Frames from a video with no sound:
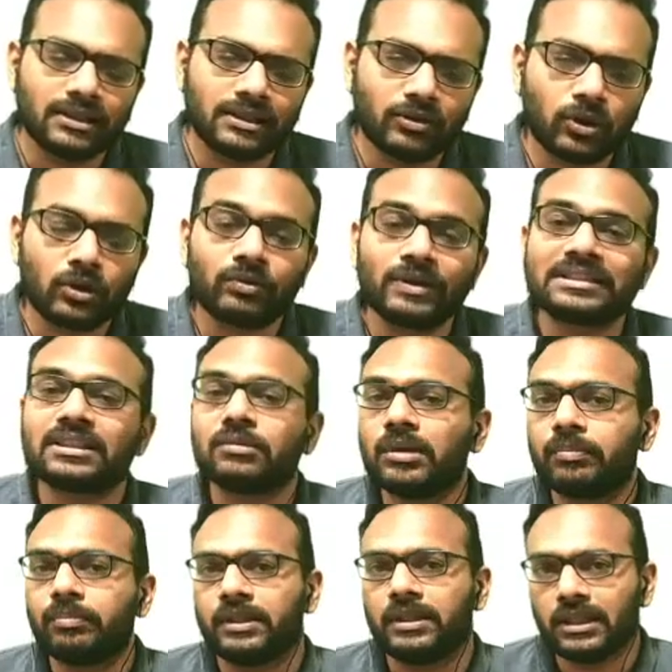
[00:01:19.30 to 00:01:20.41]
always
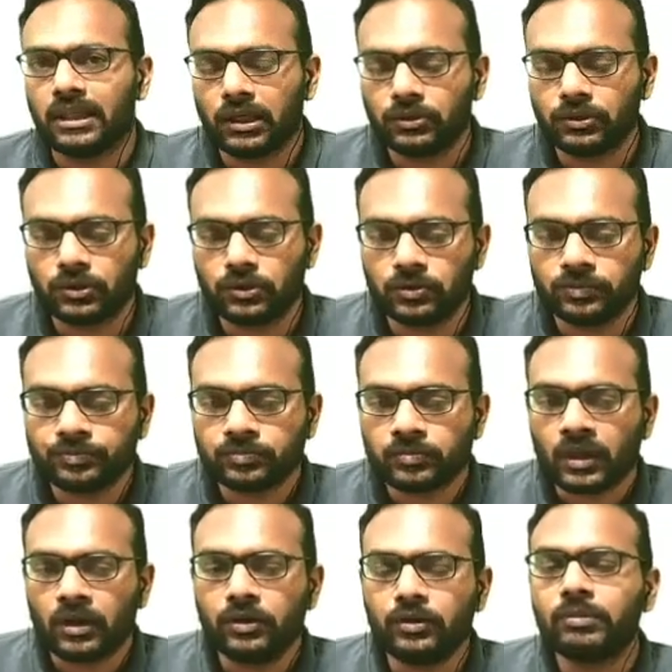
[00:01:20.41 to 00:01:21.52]
remember
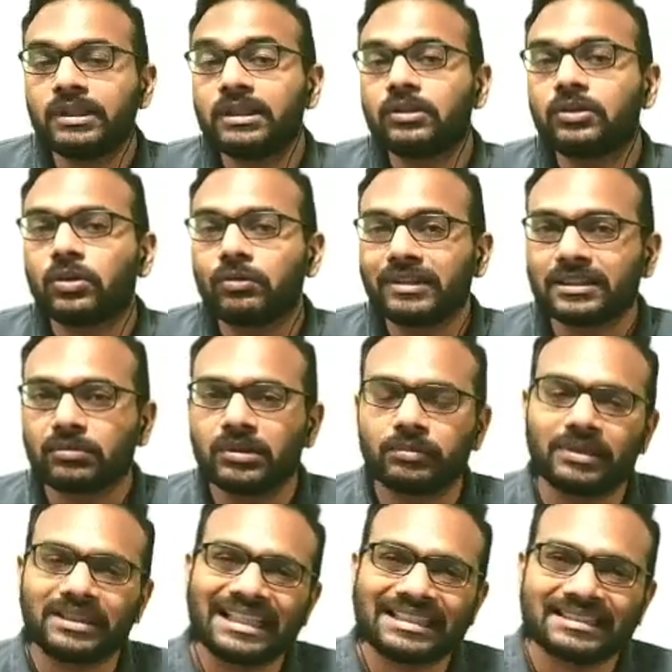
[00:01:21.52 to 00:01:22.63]
you may not always
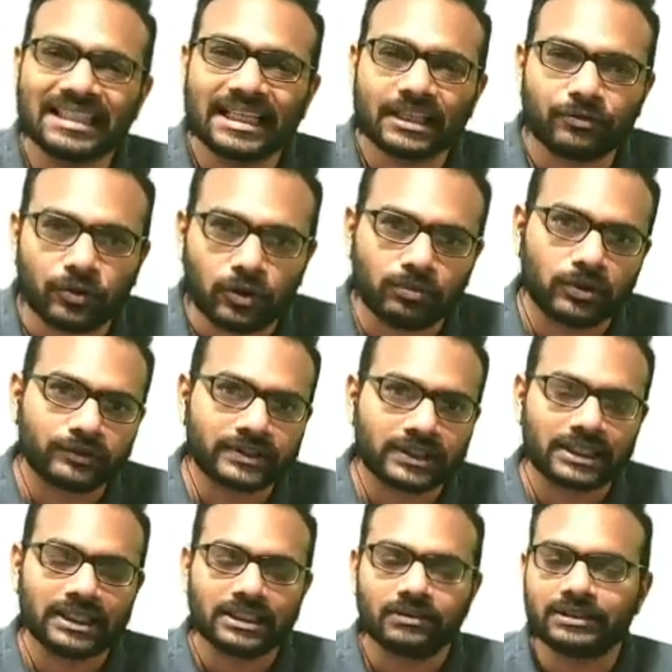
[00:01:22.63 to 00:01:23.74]
remember the exact form of the
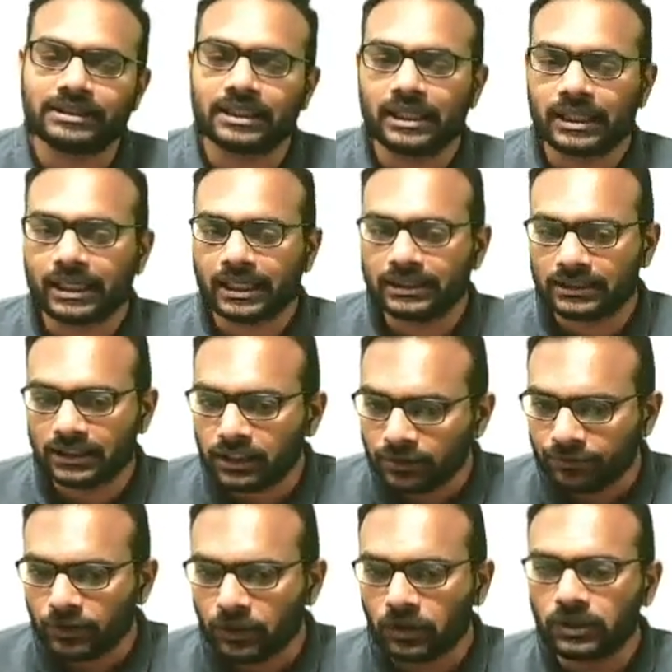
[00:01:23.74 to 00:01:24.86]
relativistic Lagrangian. And
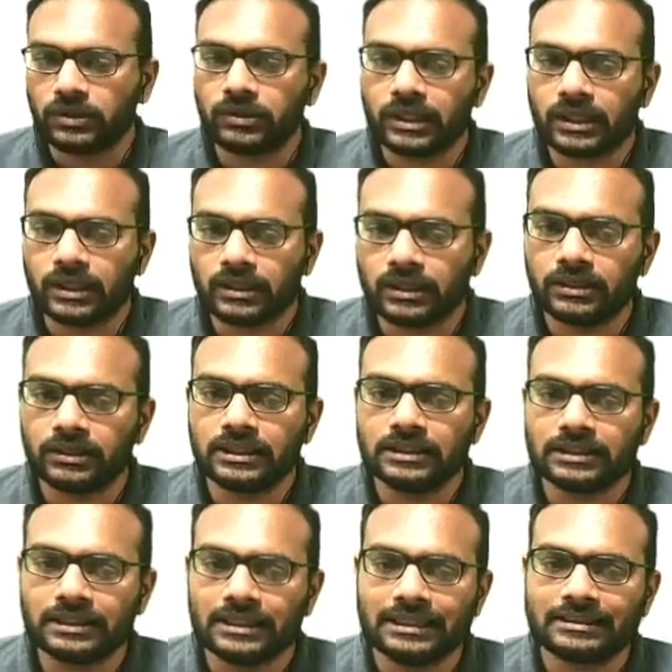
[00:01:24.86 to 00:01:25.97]
if not, you can
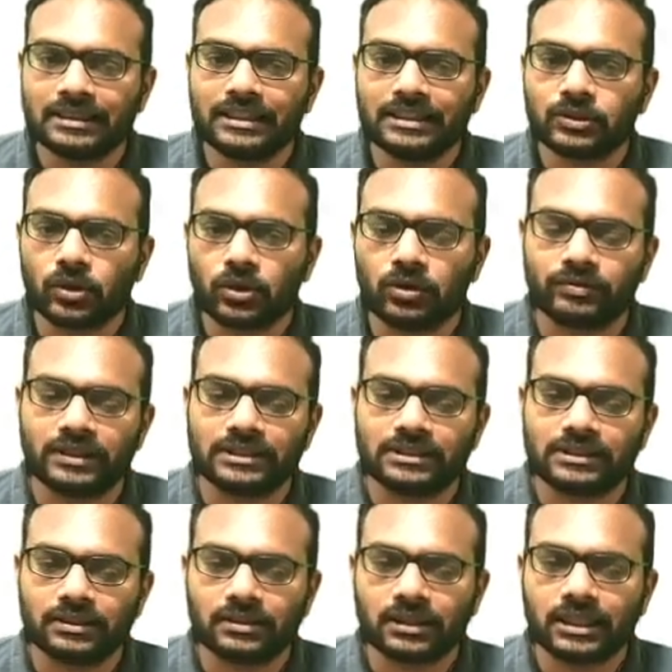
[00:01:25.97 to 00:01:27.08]
easily solve this.
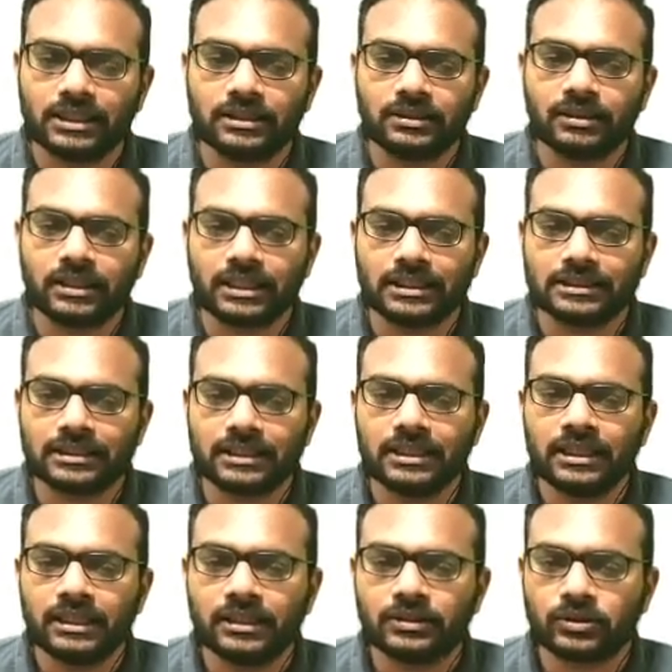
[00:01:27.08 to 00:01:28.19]
All right. You can easily
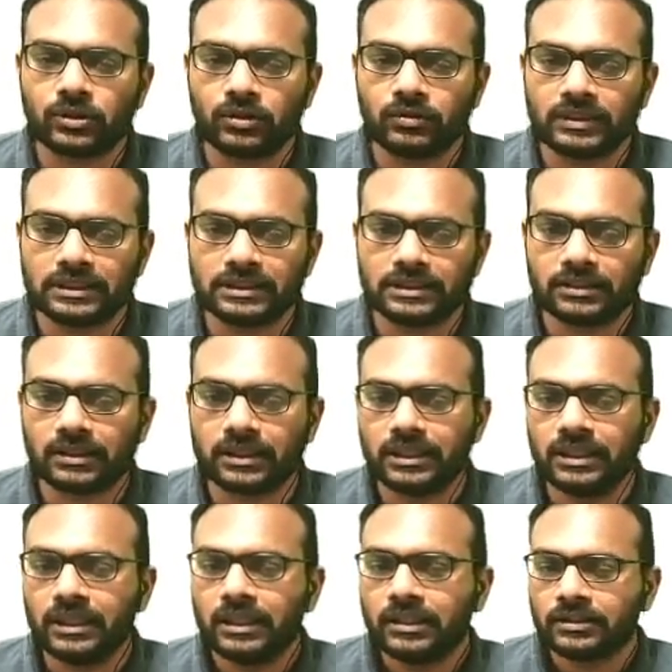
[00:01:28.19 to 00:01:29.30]
solve this. All right.
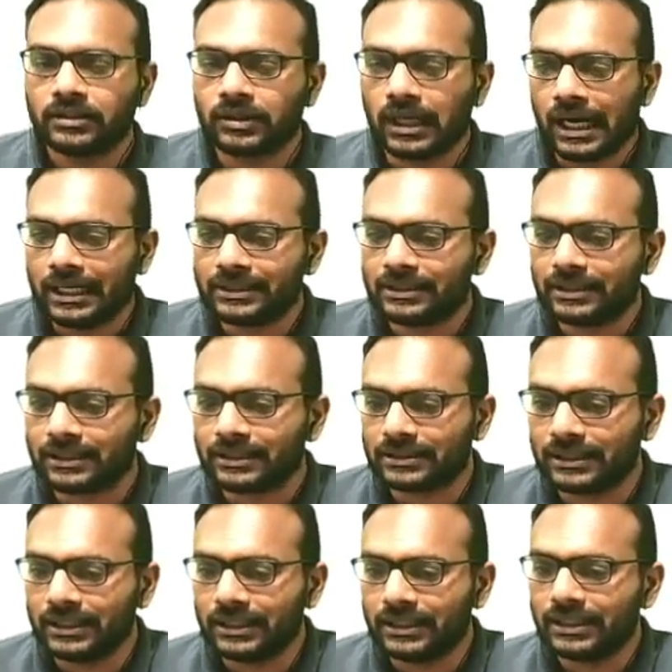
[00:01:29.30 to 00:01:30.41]
So the answer is
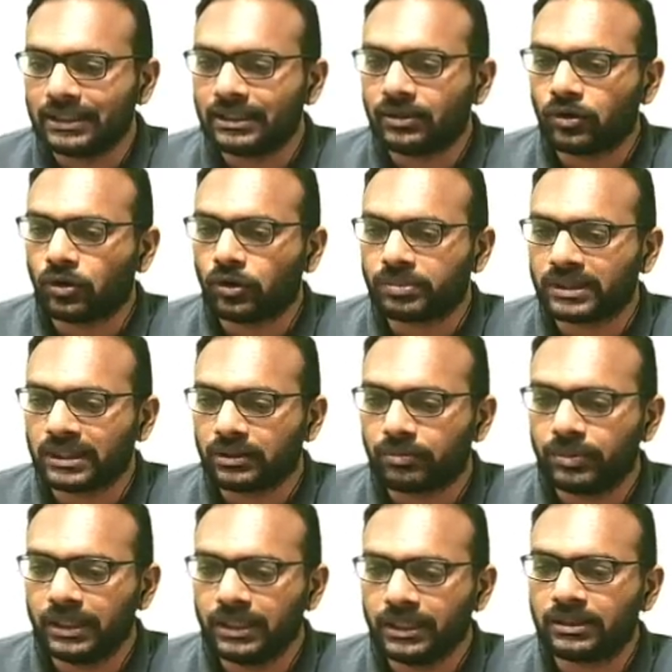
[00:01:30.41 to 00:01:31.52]
indeed option
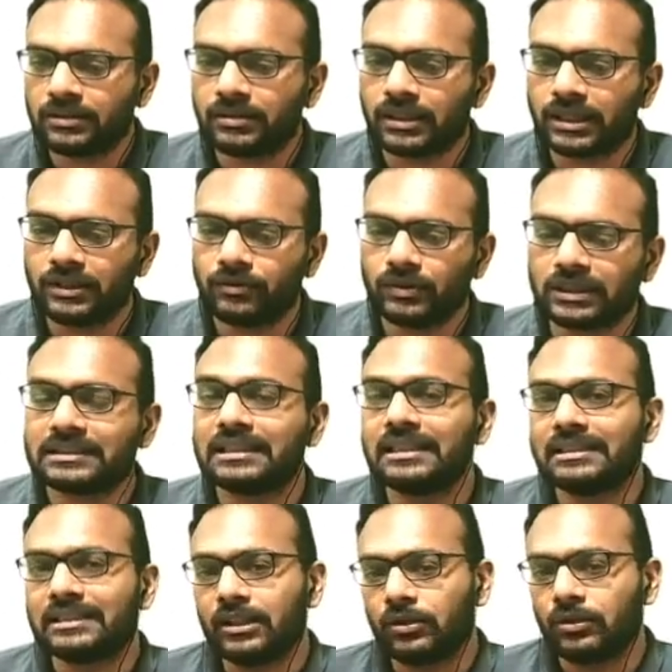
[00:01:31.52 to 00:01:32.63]
B, right, where c
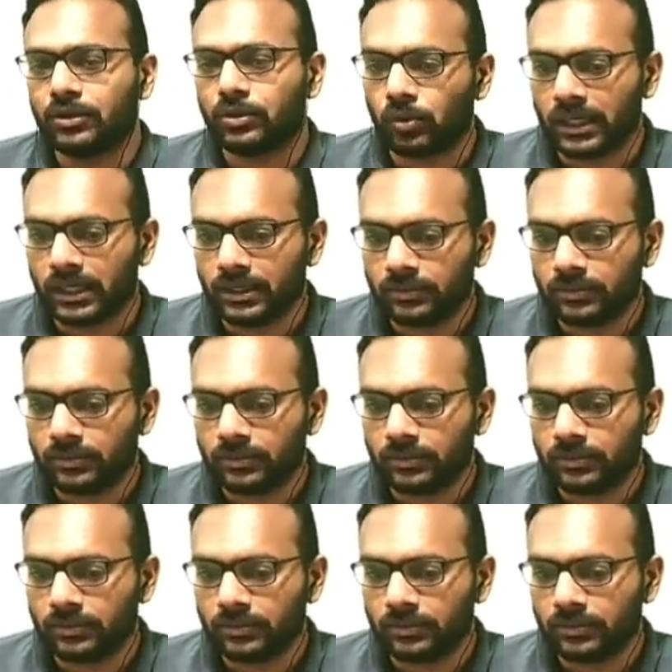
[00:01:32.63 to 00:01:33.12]
is equal to 1.